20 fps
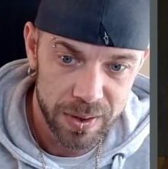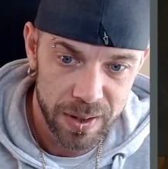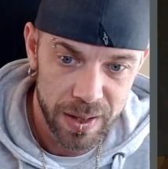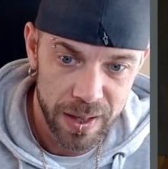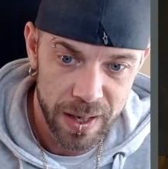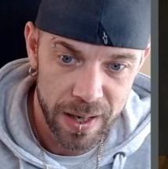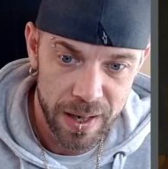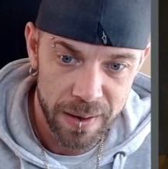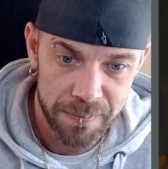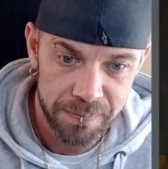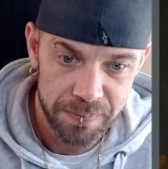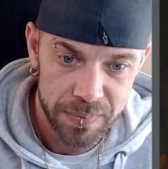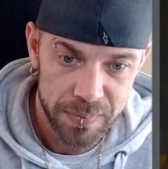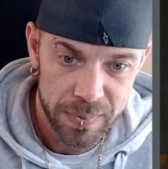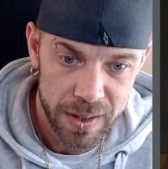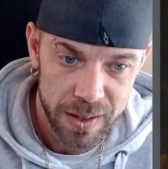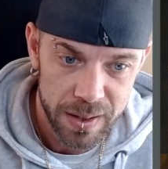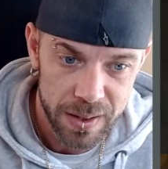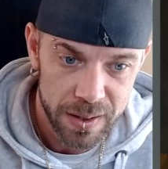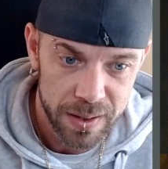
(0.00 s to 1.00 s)

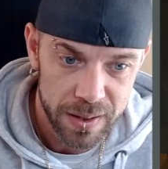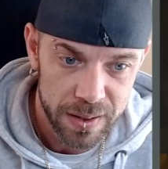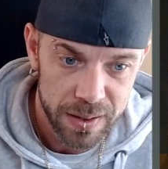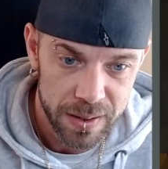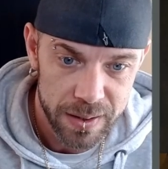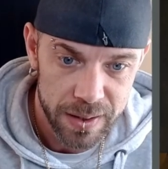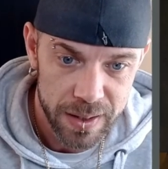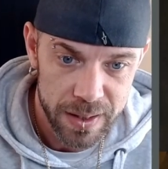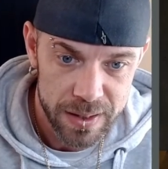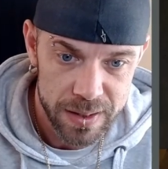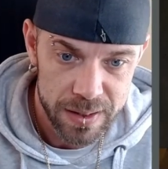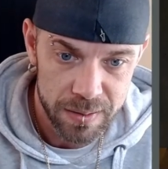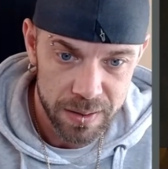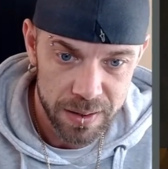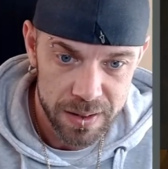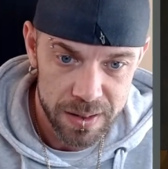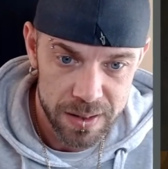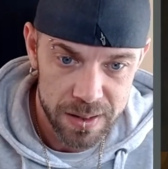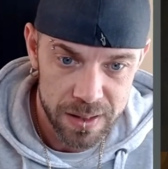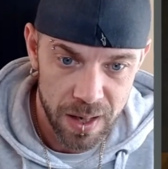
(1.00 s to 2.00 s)
There's an
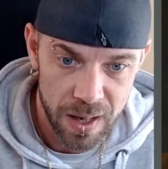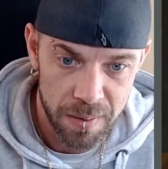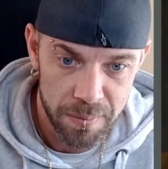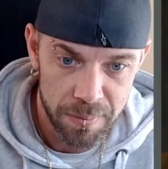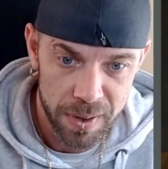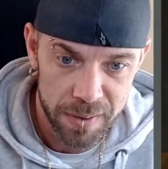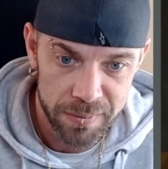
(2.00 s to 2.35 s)
example